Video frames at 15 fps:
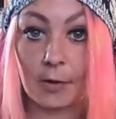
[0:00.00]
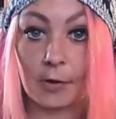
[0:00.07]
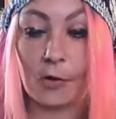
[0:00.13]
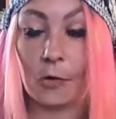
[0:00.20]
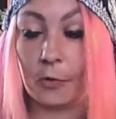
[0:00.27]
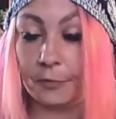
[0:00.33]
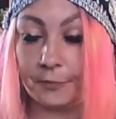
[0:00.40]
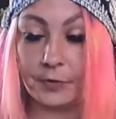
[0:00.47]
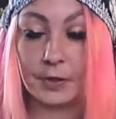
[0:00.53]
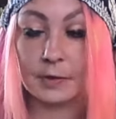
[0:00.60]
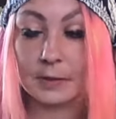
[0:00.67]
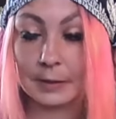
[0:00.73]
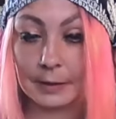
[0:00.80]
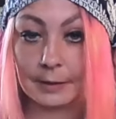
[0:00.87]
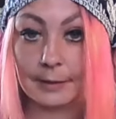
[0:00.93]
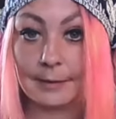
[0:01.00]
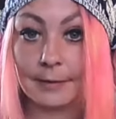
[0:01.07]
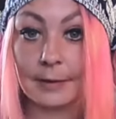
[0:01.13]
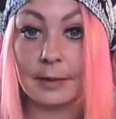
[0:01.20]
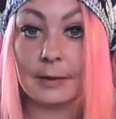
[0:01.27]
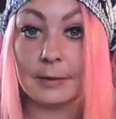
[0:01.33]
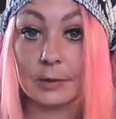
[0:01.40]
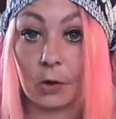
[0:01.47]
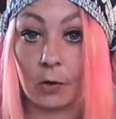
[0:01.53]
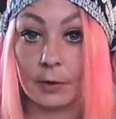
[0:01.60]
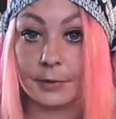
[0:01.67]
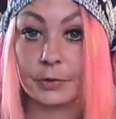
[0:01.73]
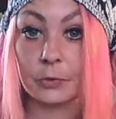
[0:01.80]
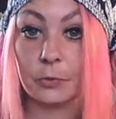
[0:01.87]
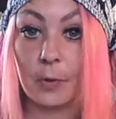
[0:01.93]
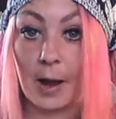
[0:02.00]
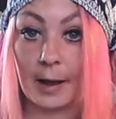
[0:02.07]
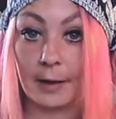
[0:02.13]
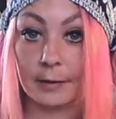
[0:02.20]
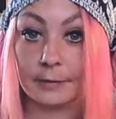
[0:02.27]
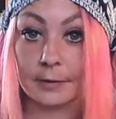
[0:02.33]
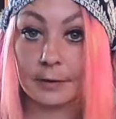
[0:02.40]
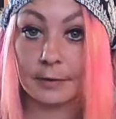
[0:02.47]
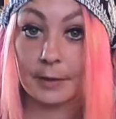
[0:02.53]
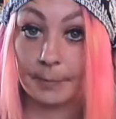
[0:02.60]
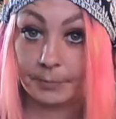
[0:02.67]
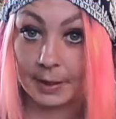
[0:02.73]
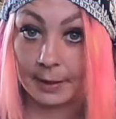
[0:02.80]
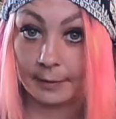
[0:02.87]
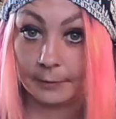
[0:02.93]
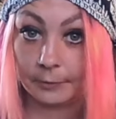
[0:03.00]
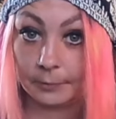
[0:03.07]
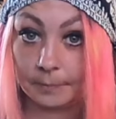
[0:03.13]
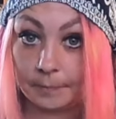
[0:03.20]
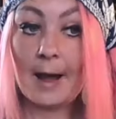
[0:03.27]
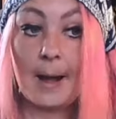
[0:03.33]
are obviously the title and thumbnail.